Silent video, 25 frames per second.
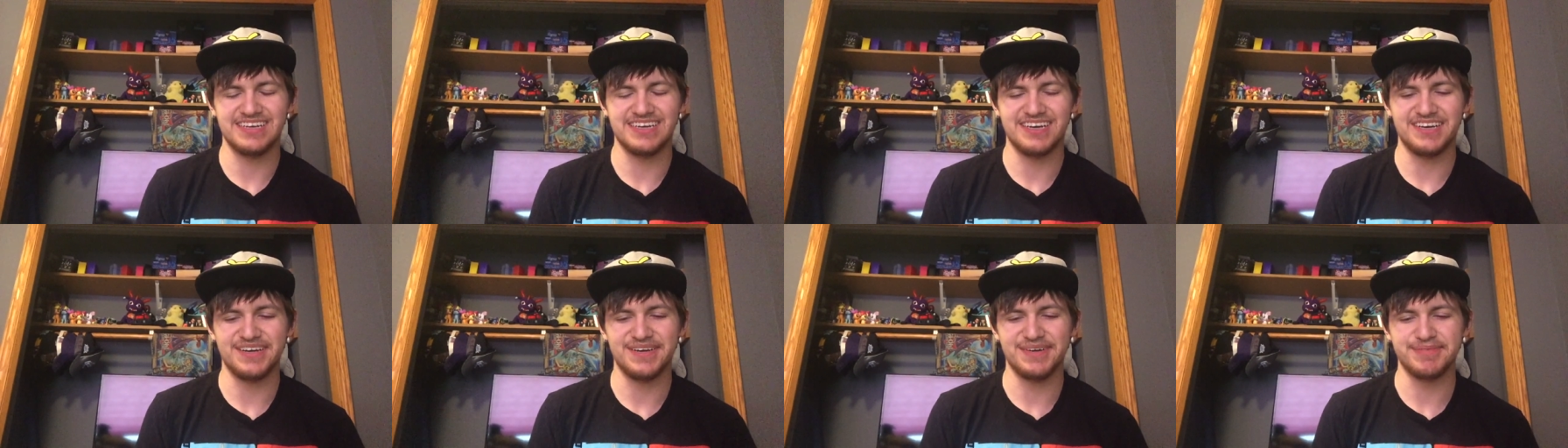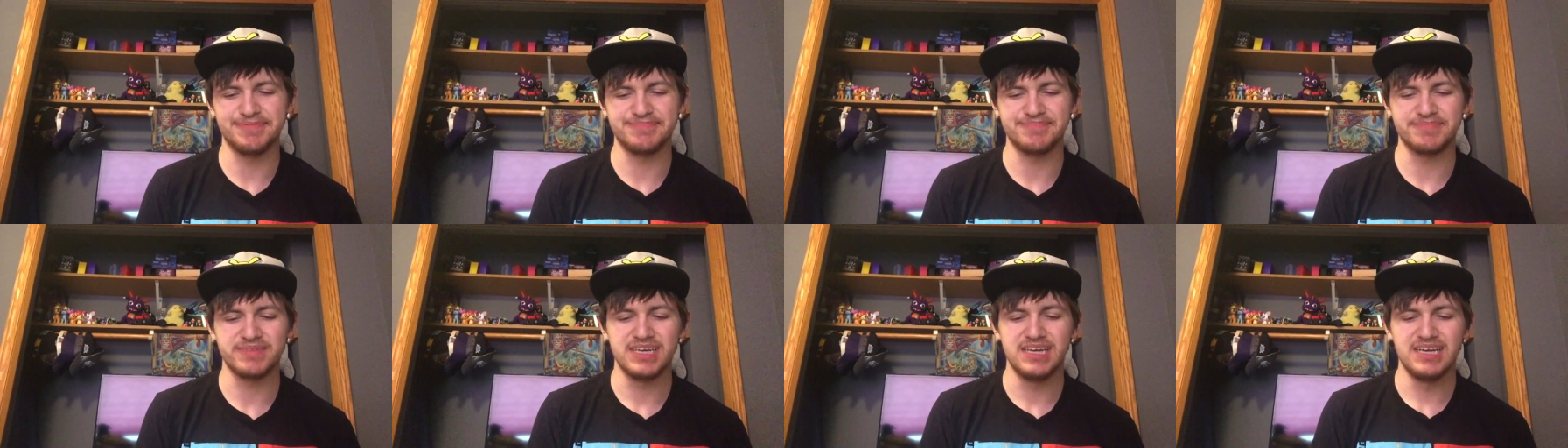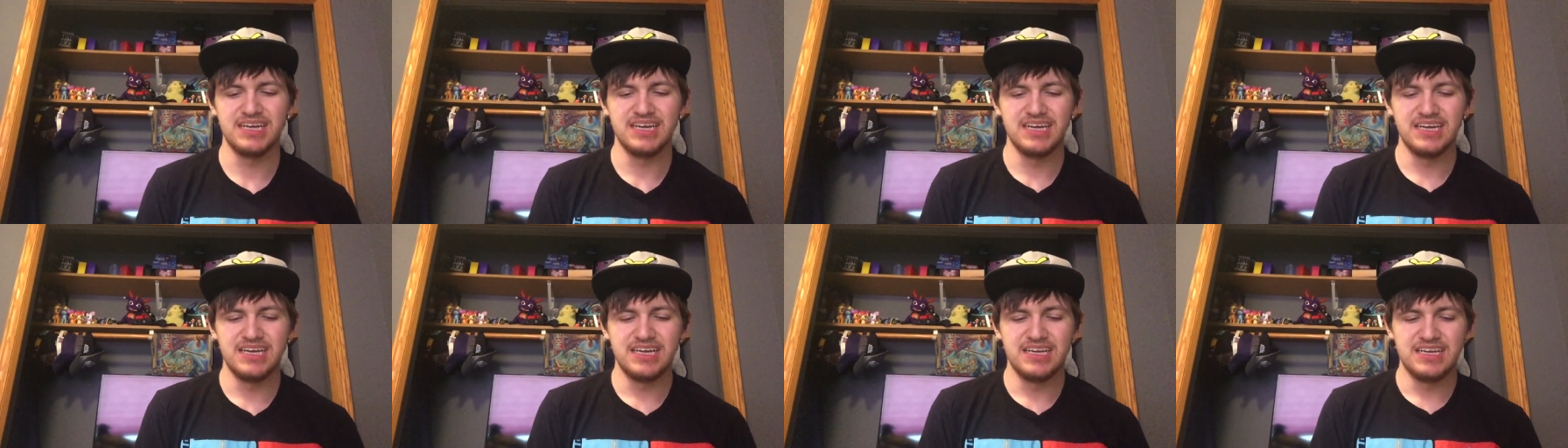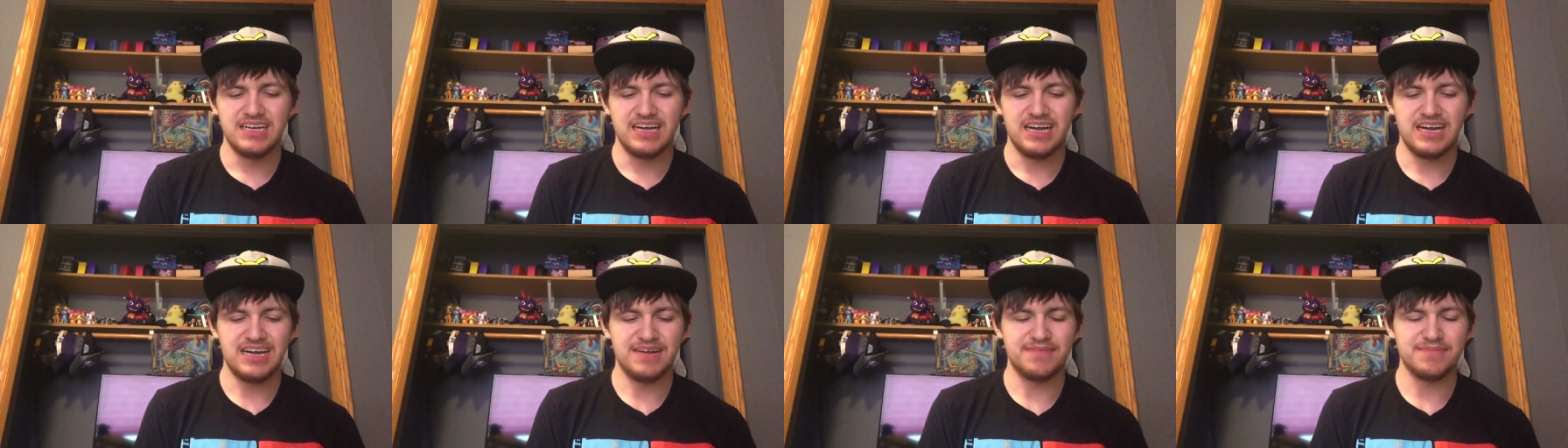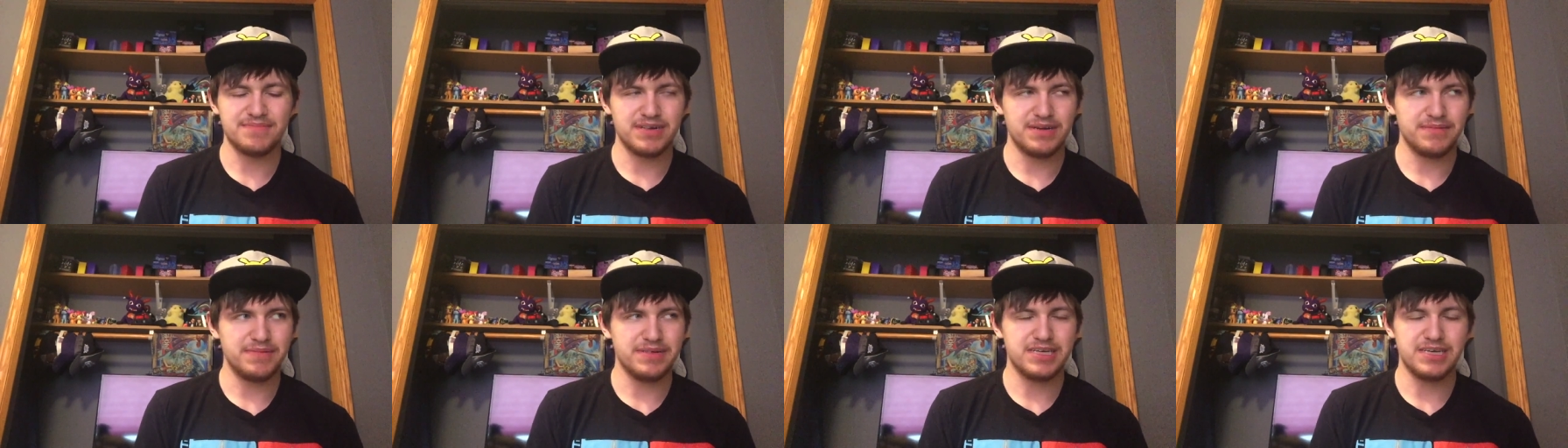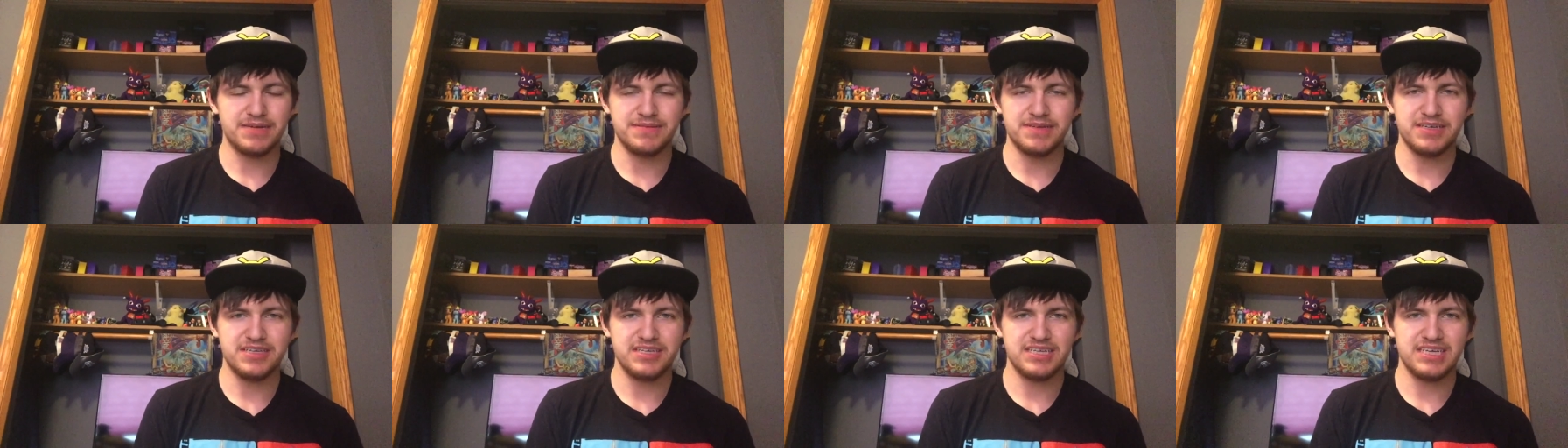I'm going to be
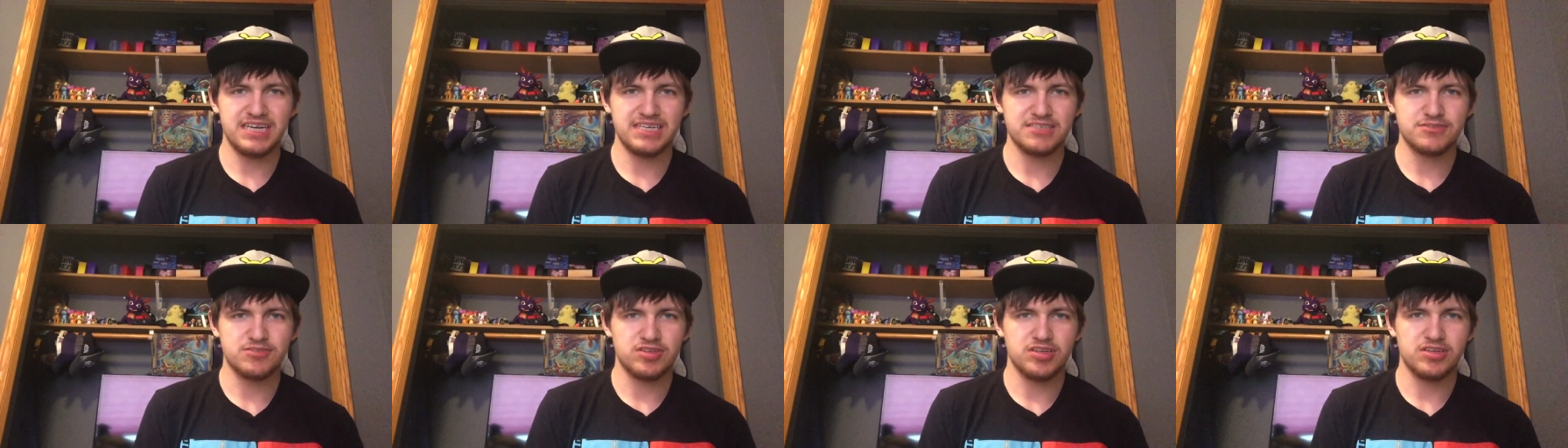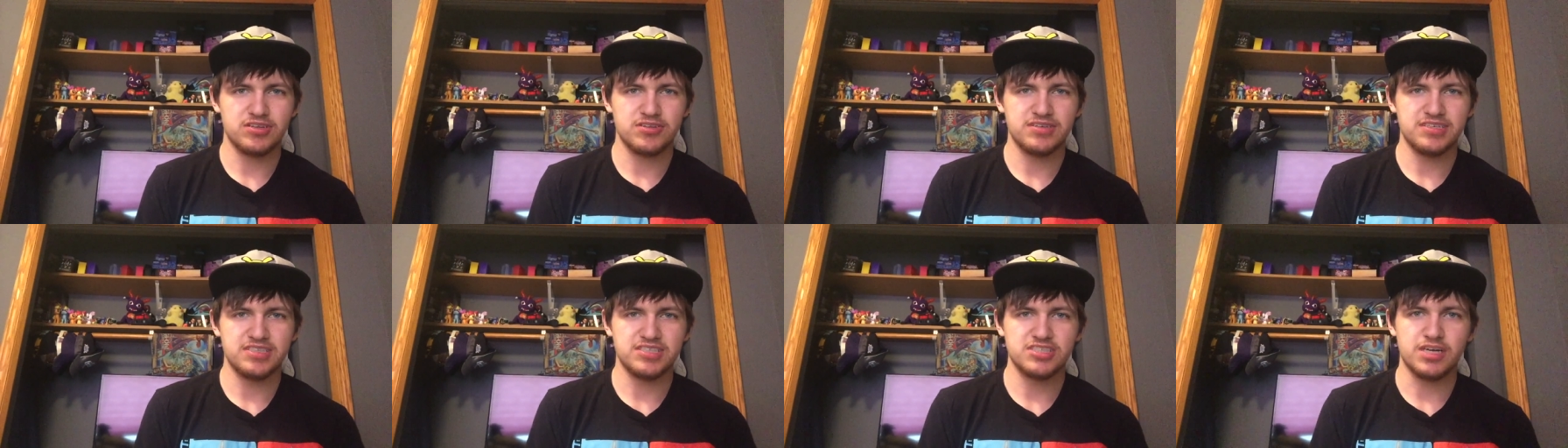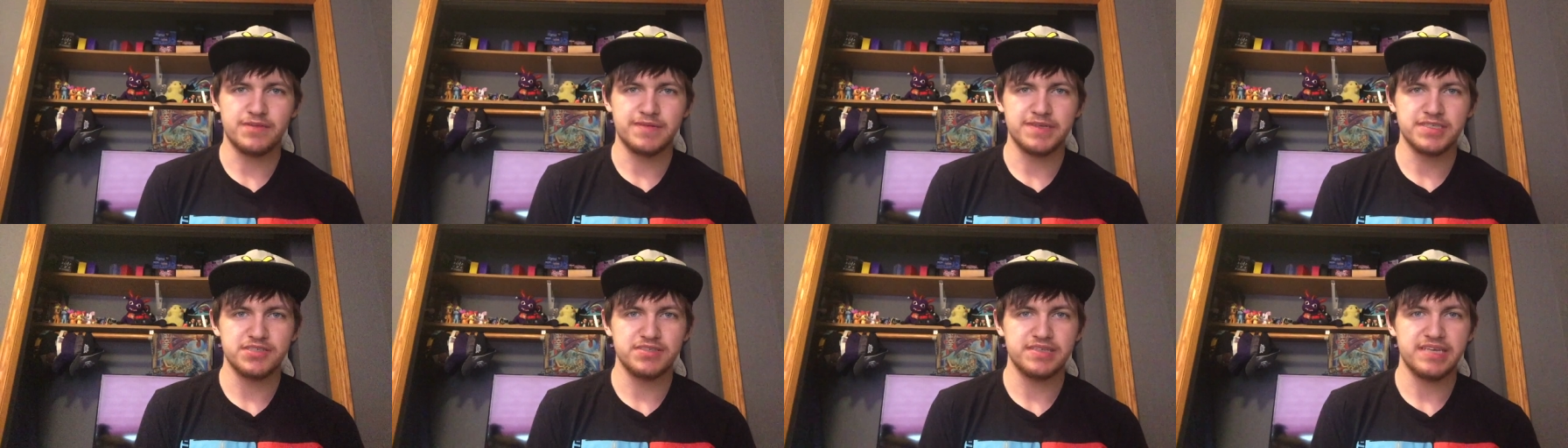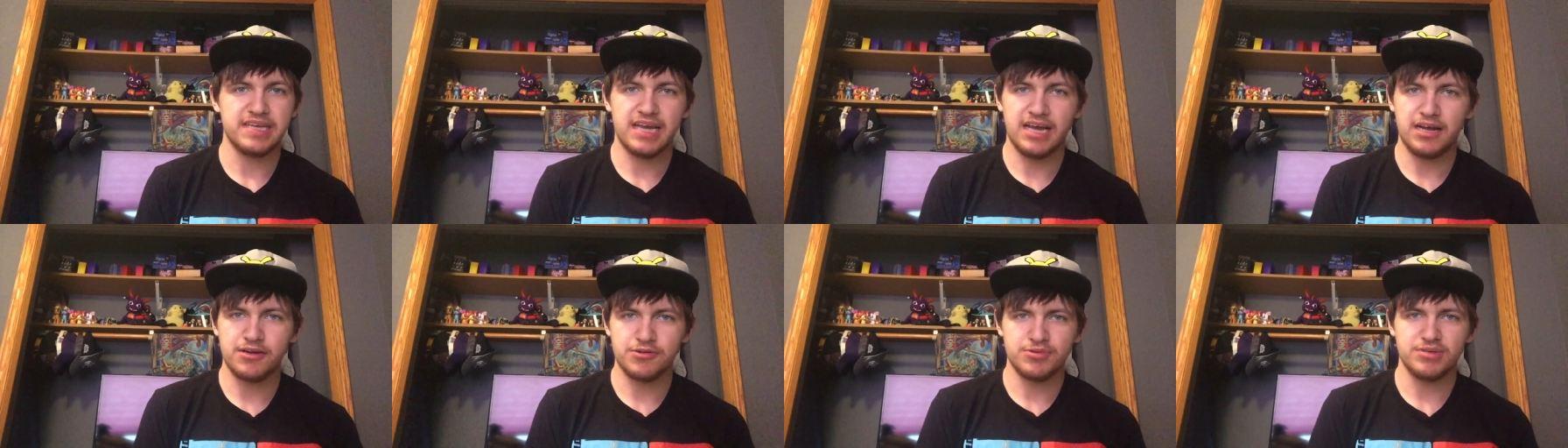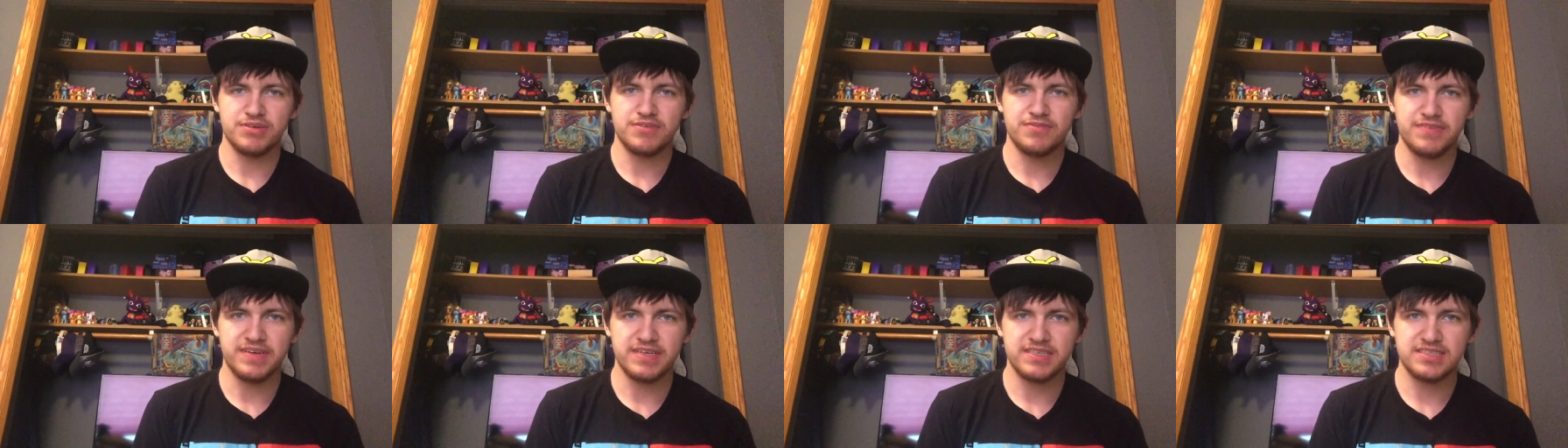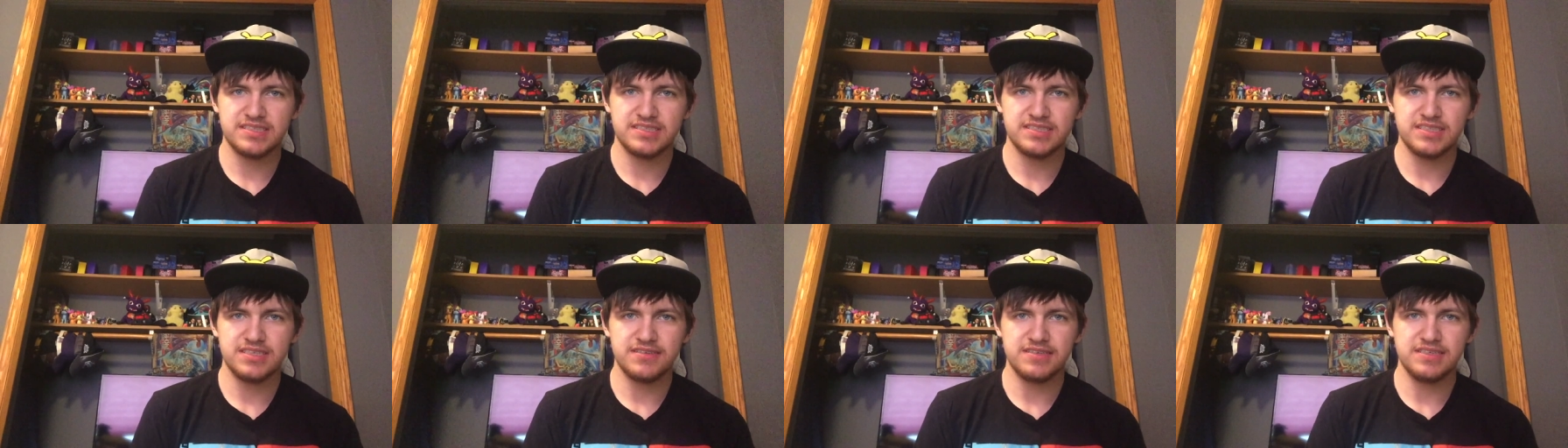coming at you guys with another installment to the How Do We
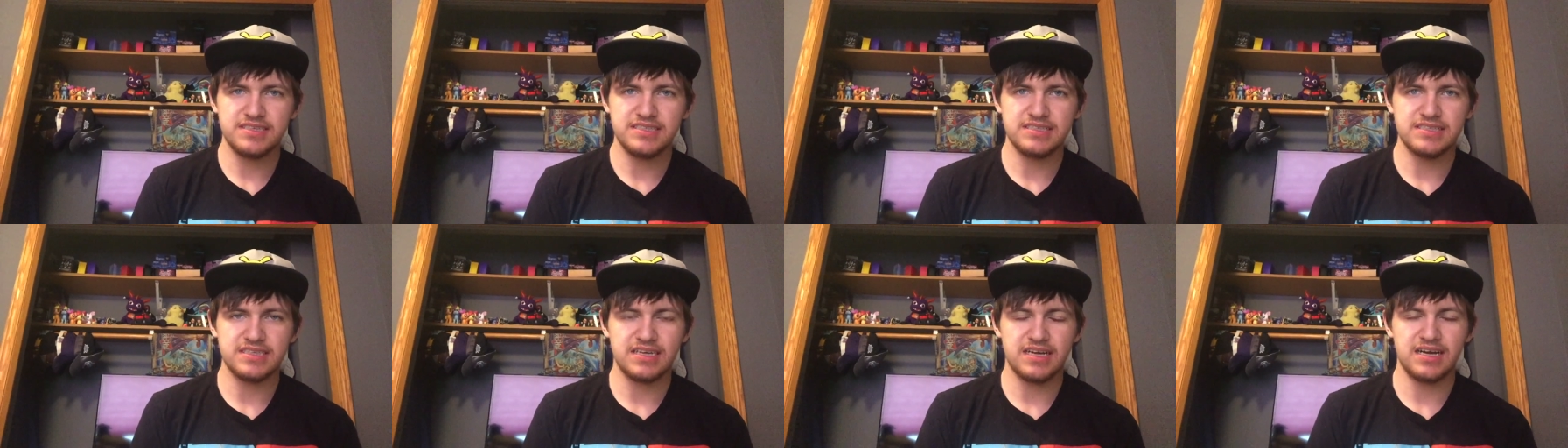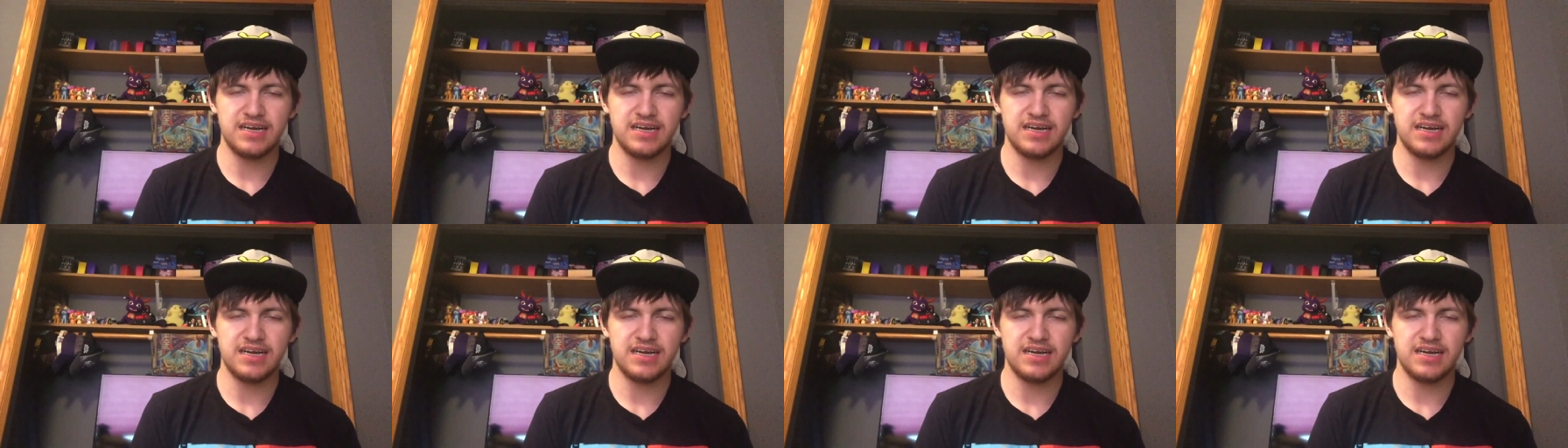Fix series.